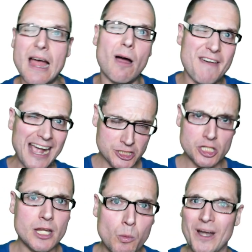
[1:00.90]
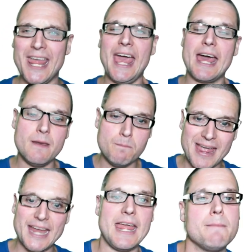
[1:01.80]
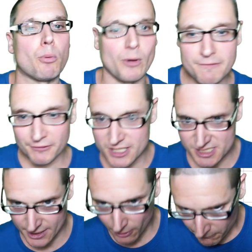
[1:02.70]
I've actually went ahead and made a brief list here